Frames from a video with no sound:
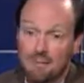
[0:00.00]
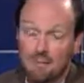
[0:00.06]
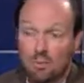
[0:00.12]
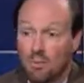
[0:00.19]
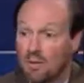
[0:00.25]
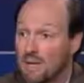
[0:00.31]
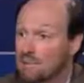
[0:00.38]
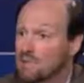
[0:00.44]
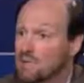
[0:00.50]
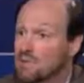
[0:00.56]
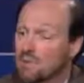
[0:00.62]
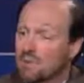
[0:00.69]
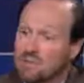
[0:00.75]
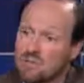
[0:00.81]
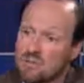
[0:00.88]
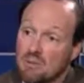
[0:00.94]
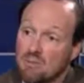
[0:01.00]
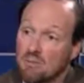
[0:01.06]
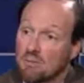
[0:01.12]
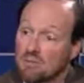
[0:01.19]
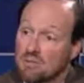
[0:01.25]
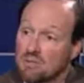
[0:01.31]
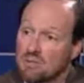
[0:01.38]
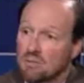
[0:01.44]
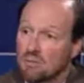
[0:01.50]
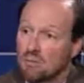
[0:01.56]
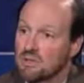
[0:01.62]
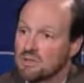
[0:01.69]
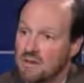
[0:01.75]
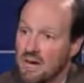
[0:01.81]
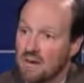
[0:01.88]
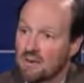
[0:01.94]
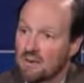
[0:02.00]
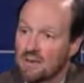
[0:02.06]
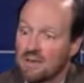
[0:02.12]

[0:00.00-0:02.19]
But what happens during the summer when school is out?